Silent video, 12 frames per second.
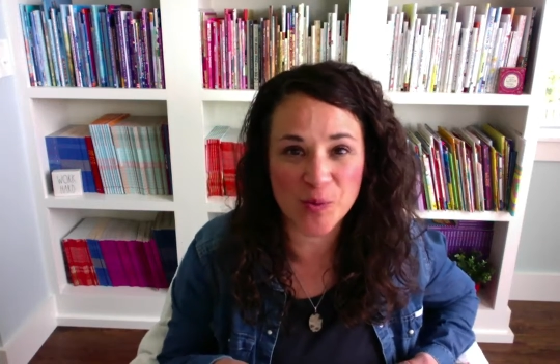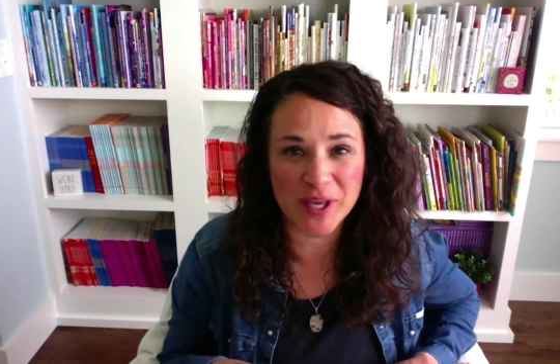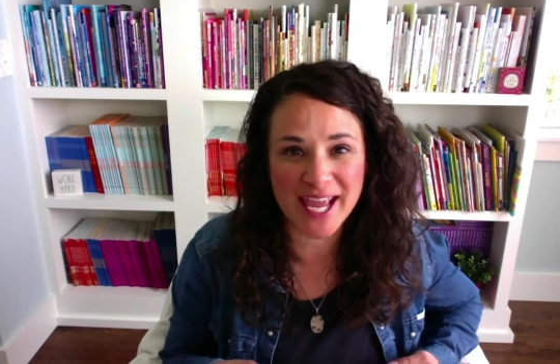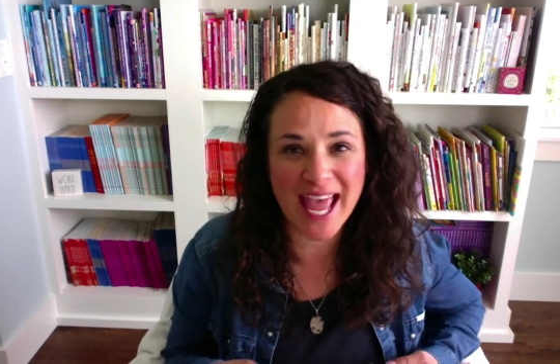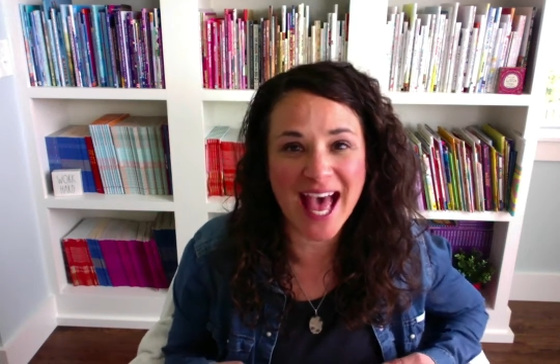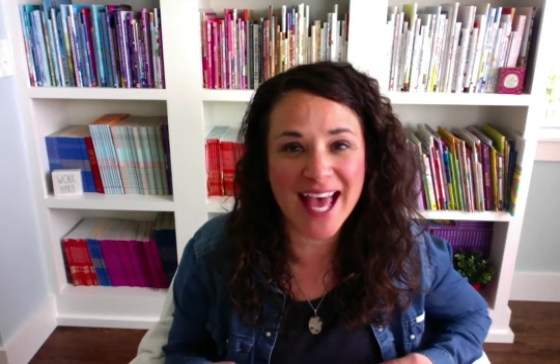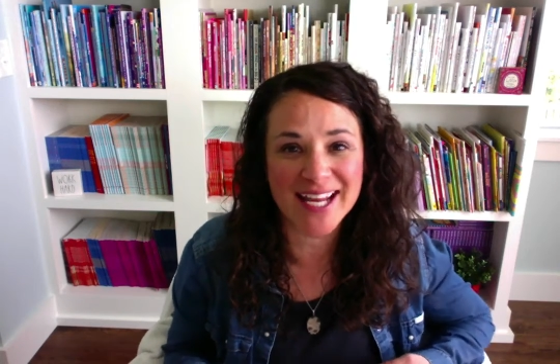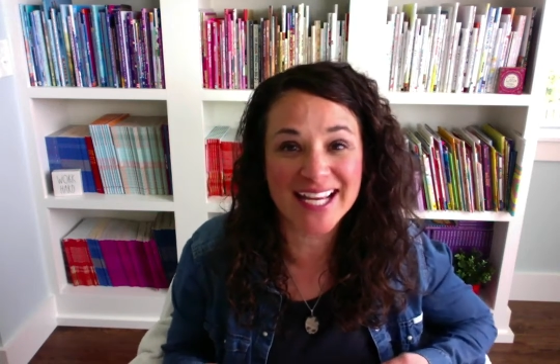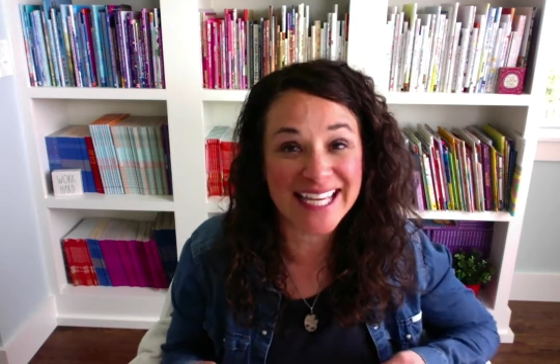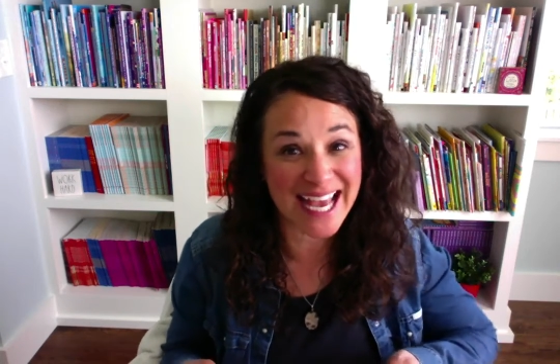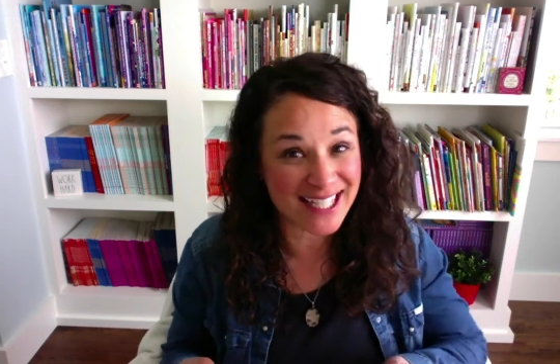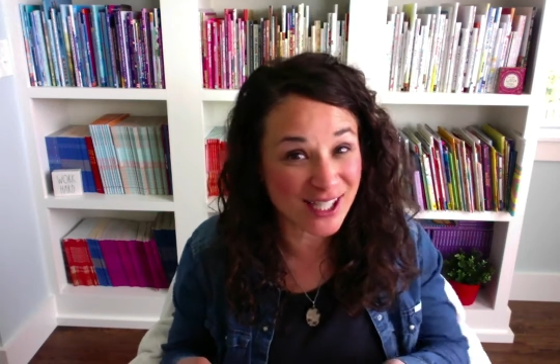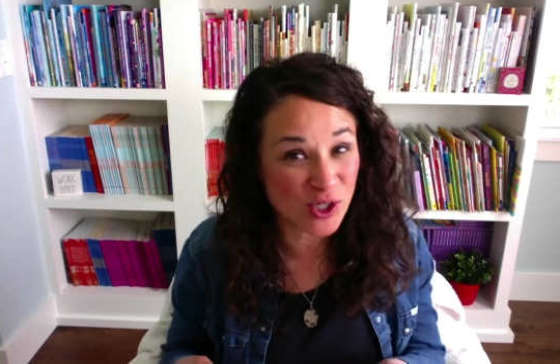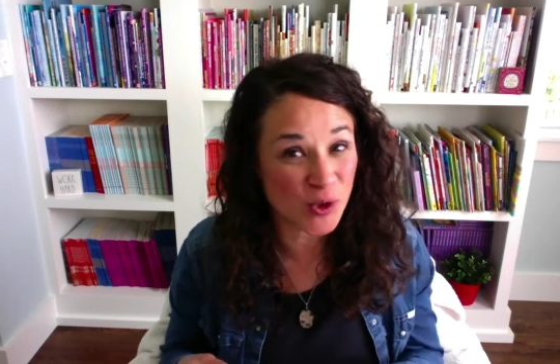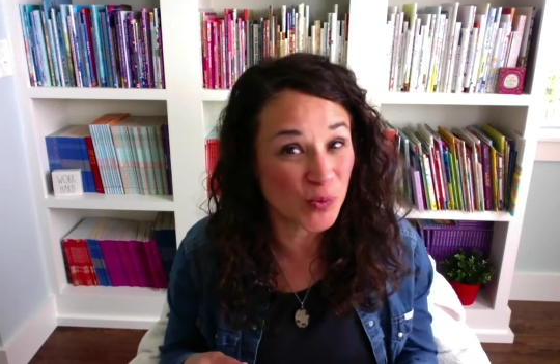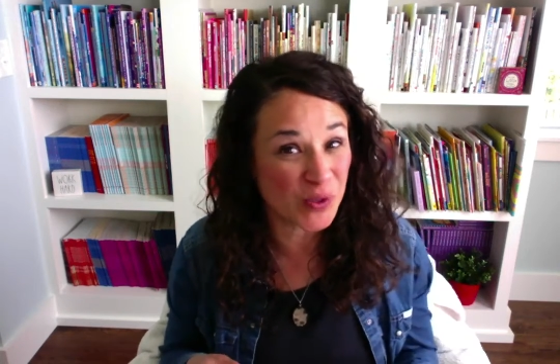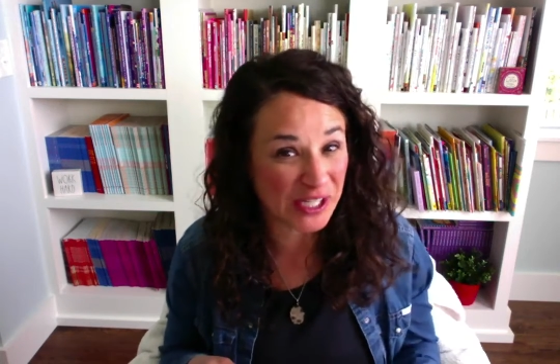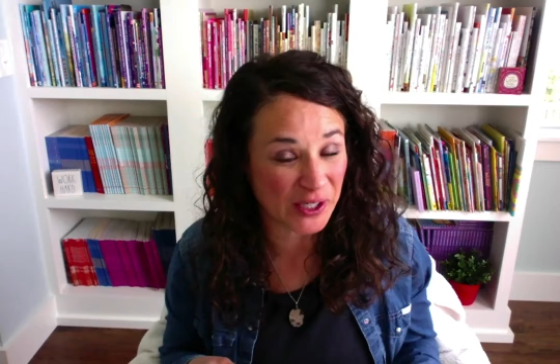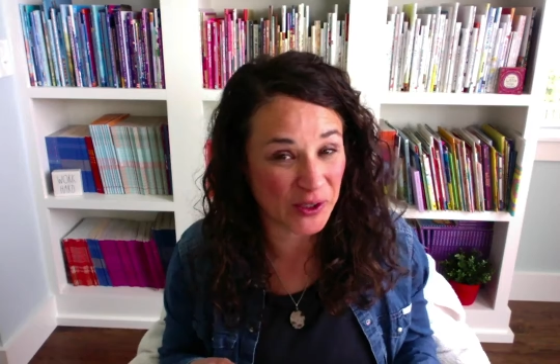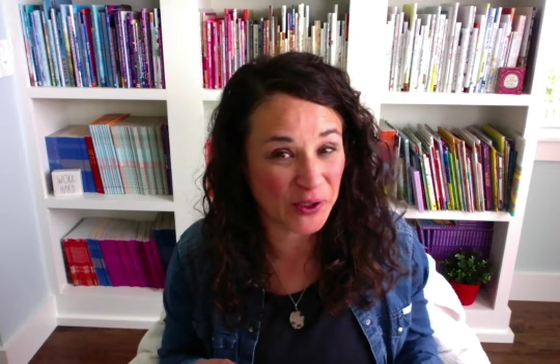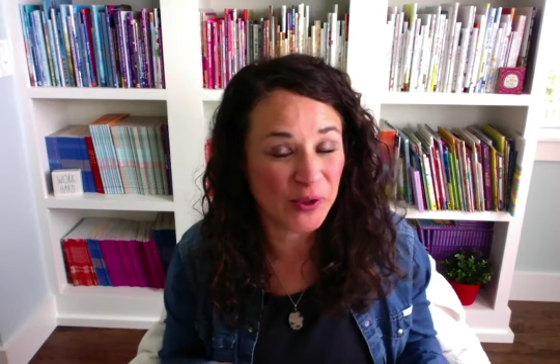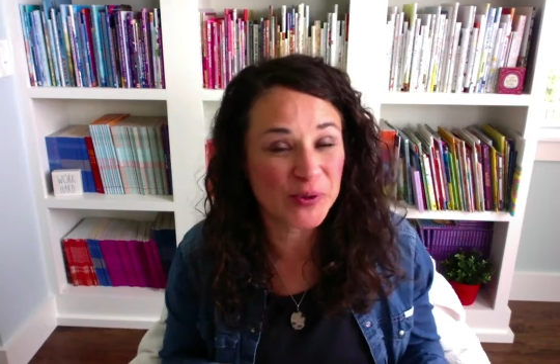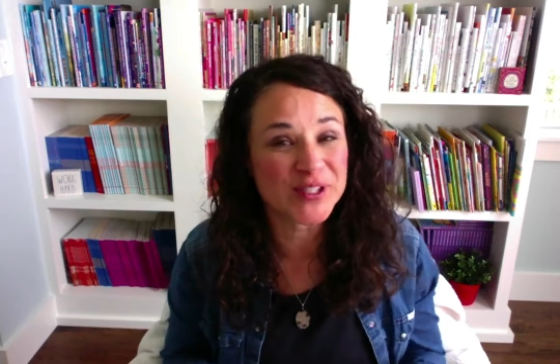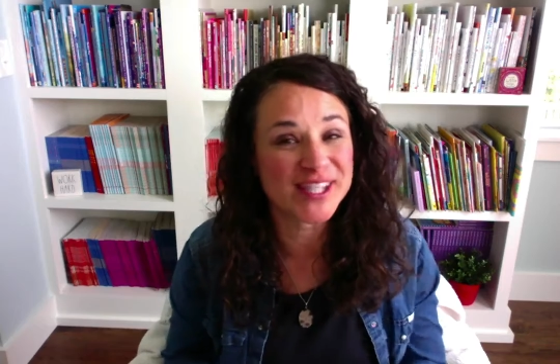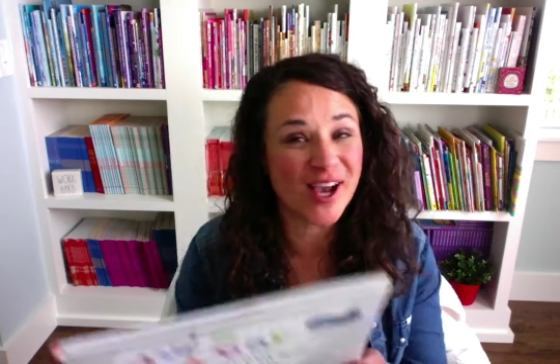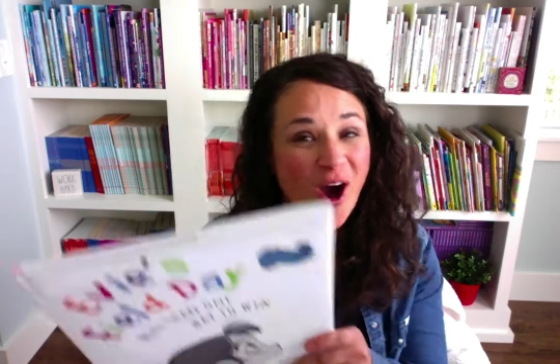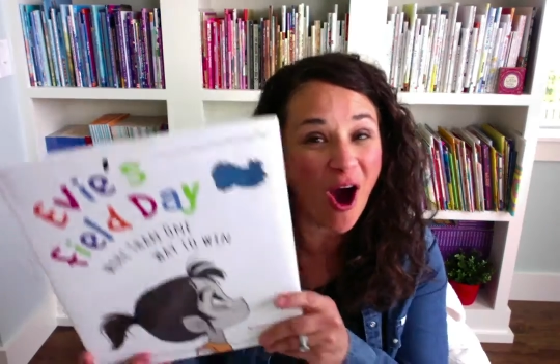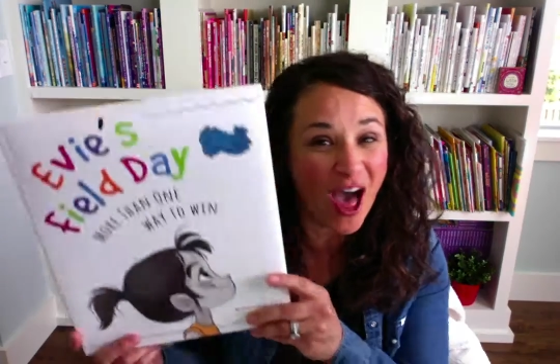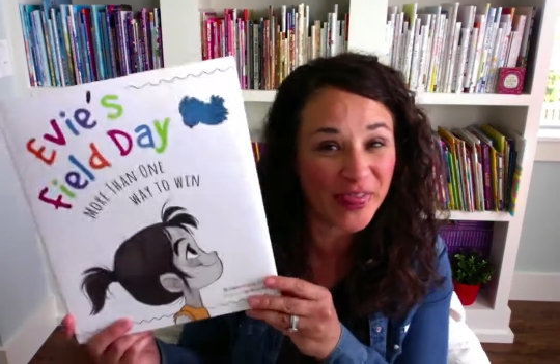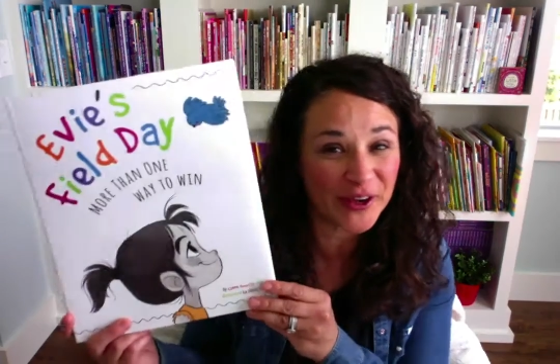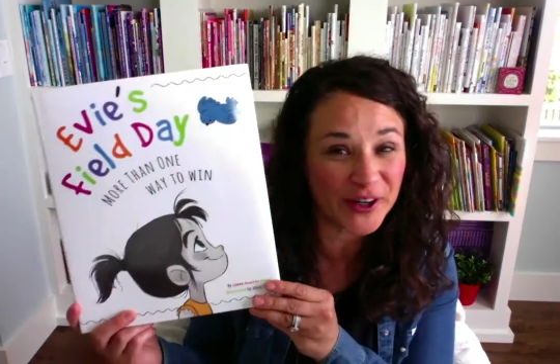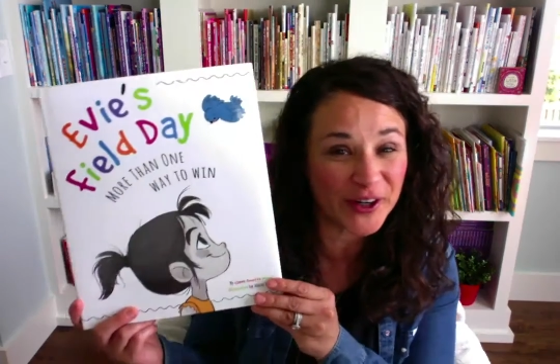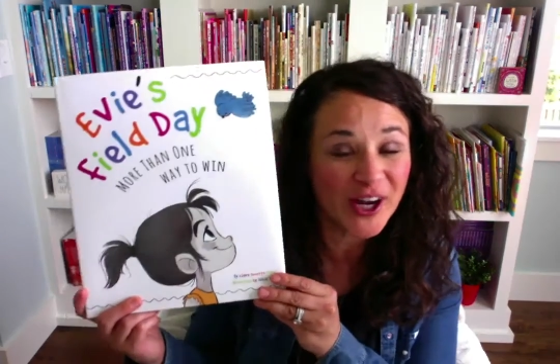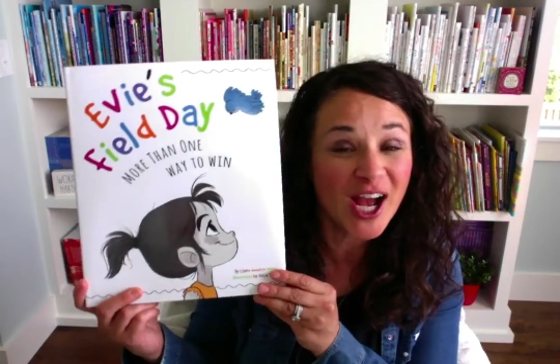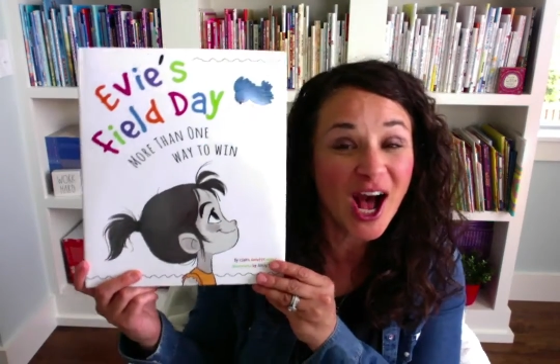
we had a guest reader who is the author